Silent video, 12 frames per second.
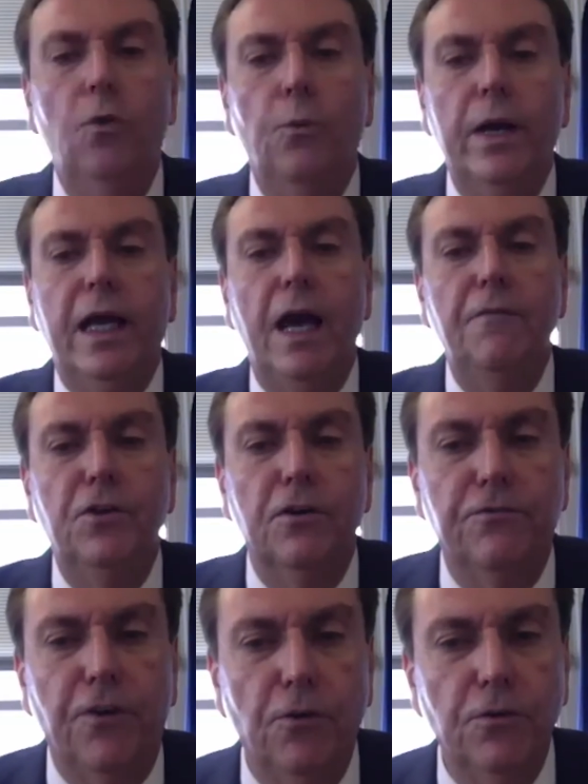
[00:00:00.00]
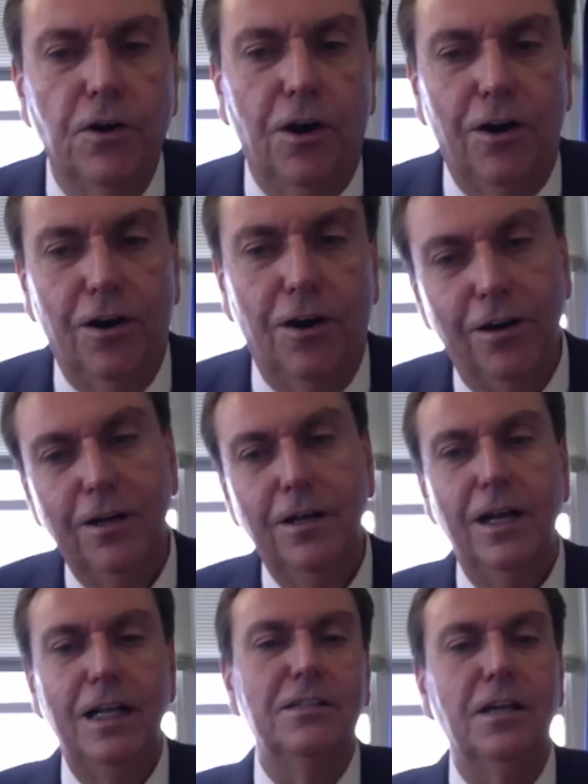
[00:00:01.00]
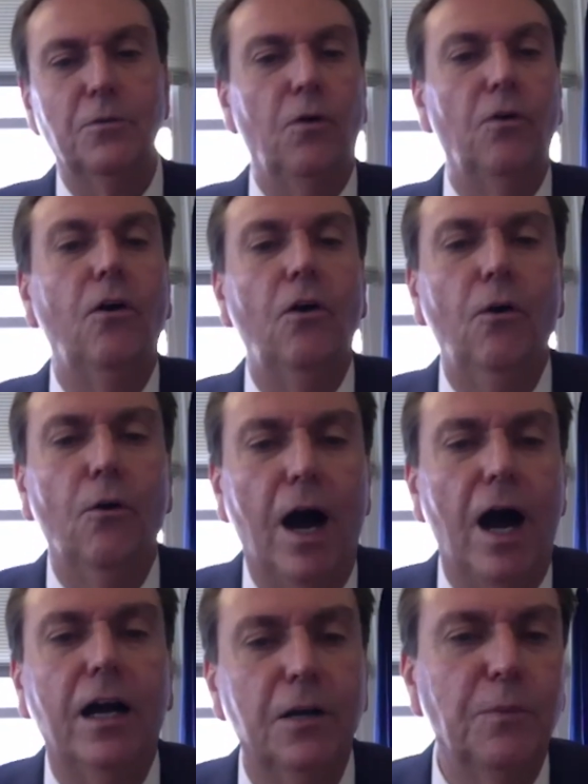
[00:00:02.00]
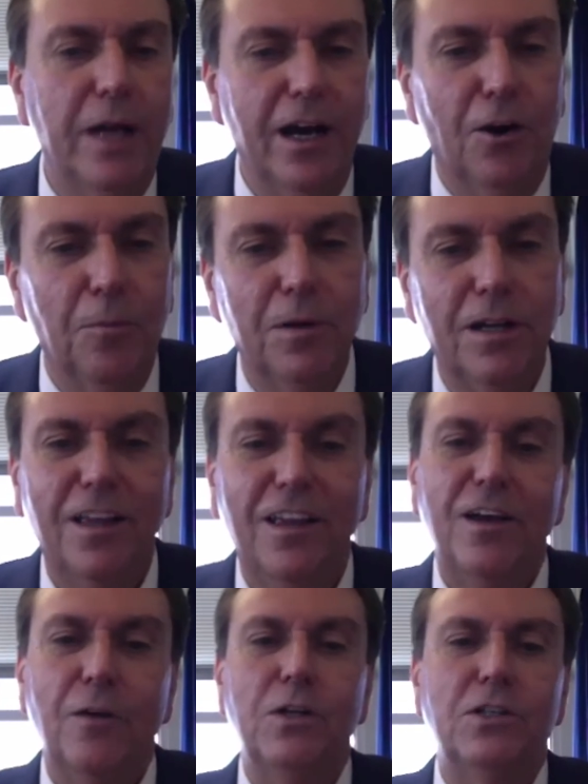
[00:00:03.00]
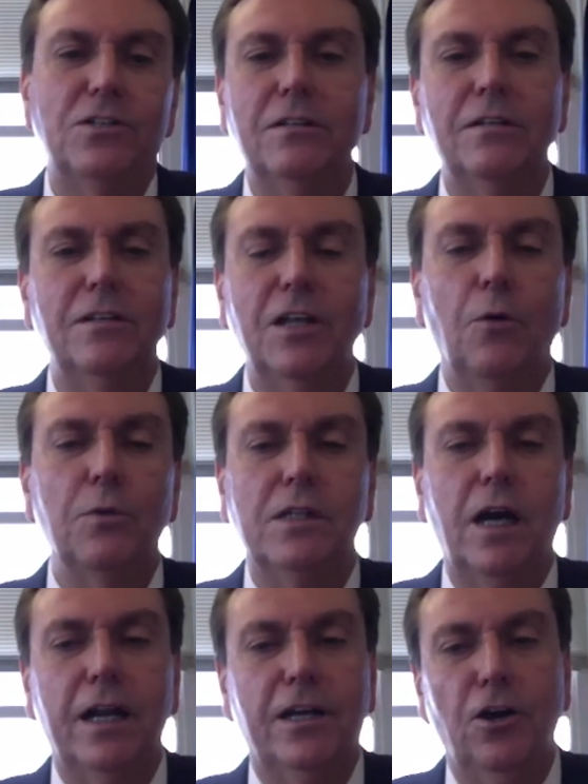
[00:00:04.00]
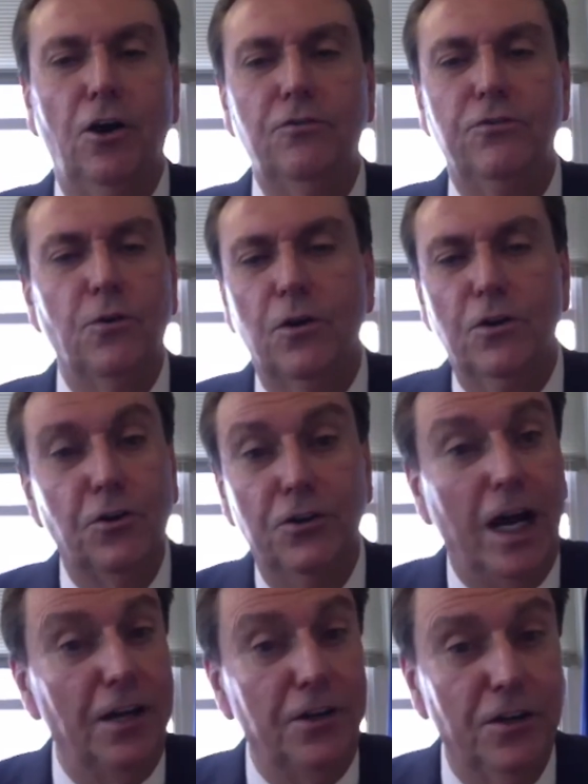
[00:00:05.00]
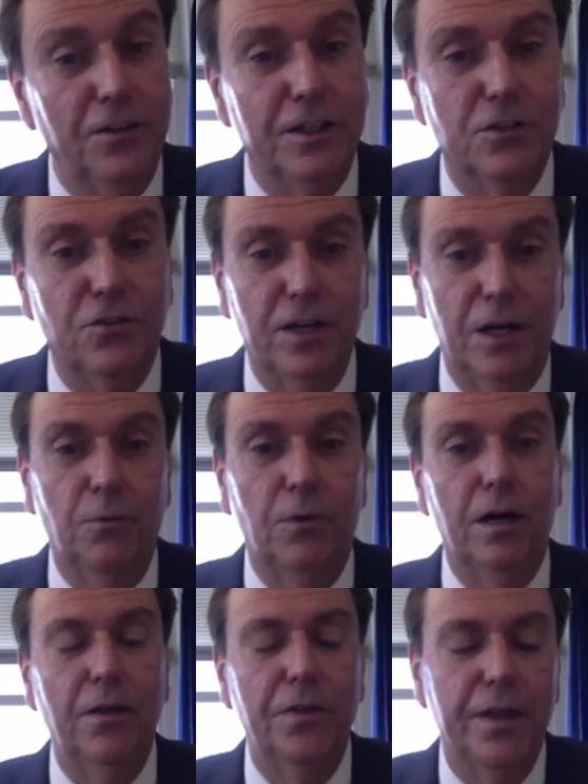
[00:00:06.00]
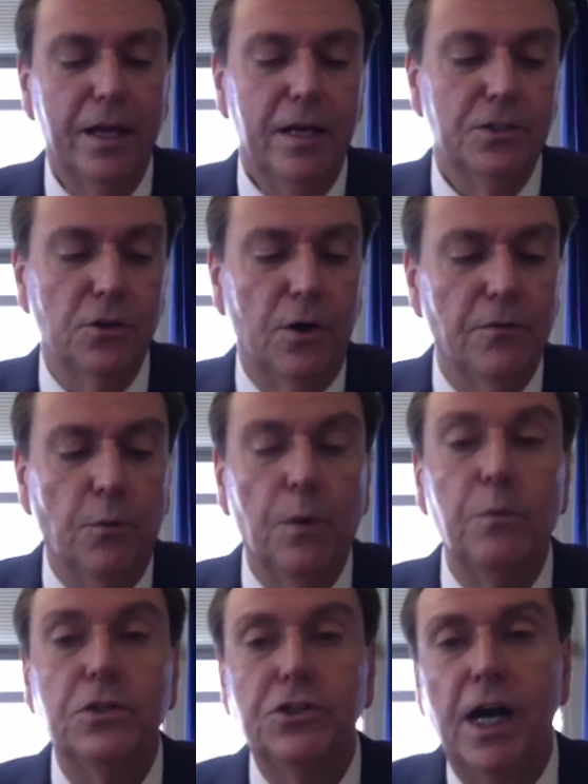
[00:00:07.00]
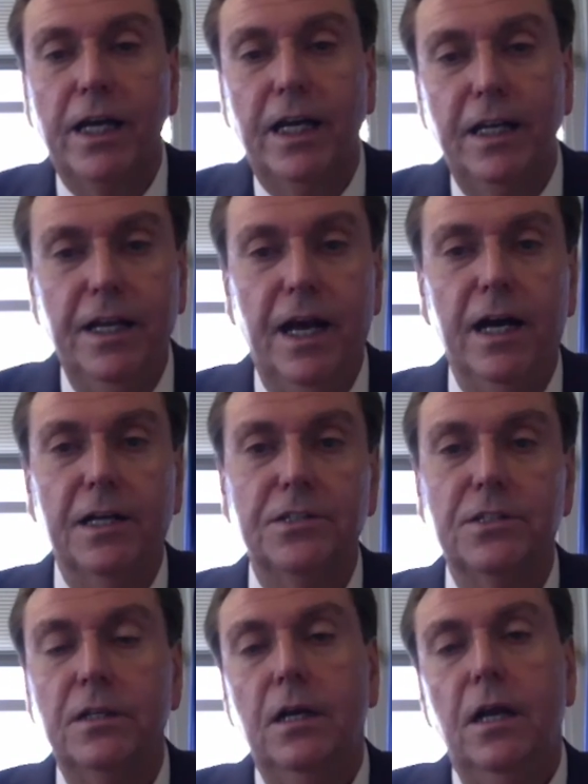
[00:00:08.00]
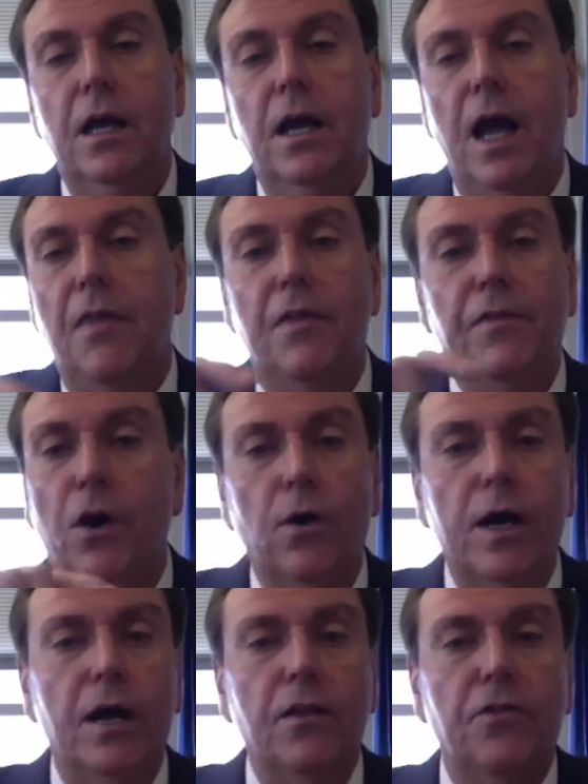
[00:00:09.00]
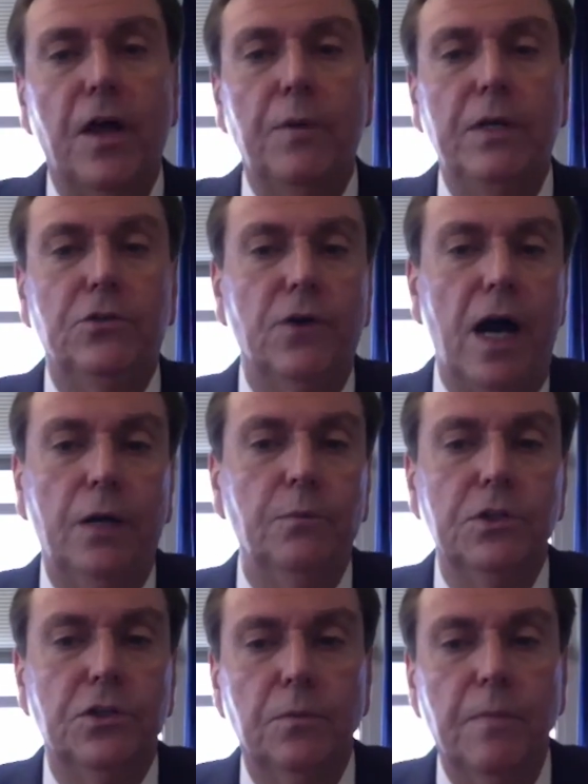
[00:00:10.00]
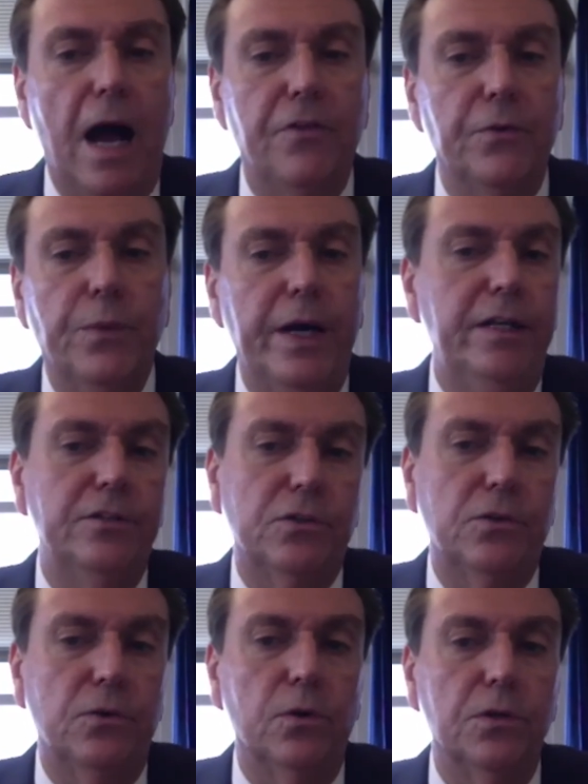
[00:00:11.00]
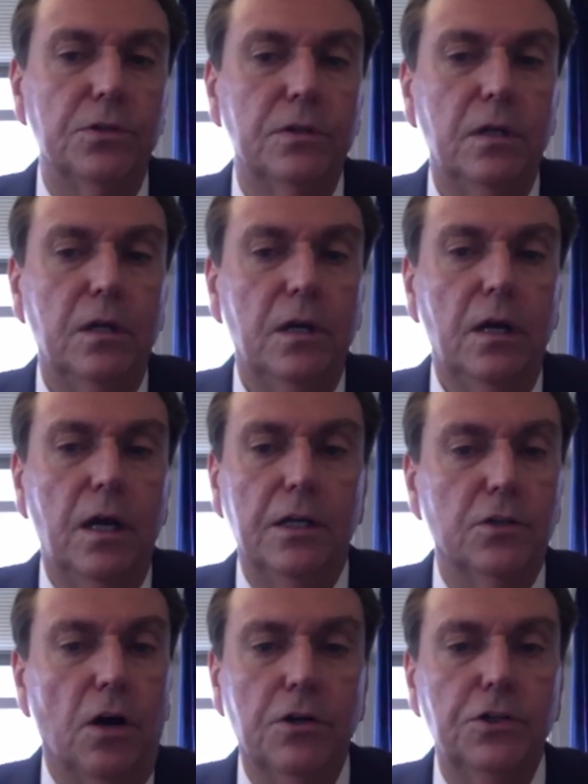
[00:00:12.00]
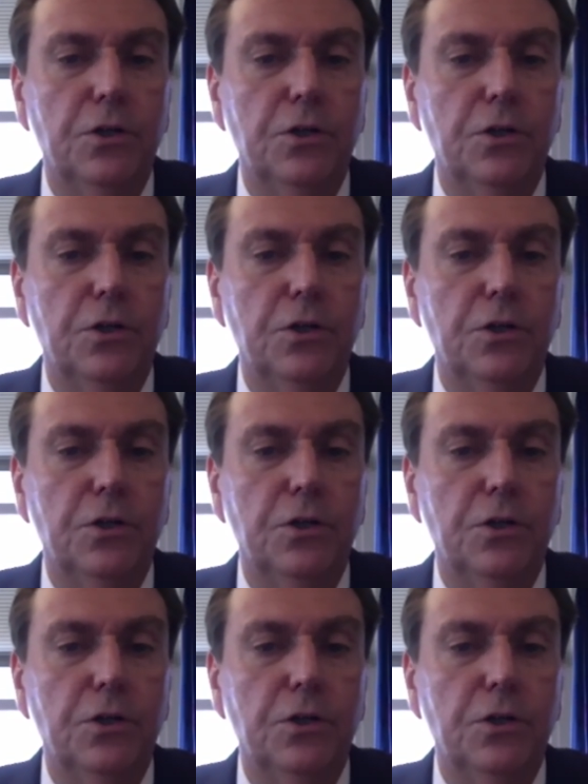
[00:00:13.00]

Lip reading: we gave you a phone call and said, well, oh, how can we help? Which, you know, was kind of code for you're not doing this very well. So everyone was checking yes. And then the only other thing we tracked was your math and reading scores. And as long as you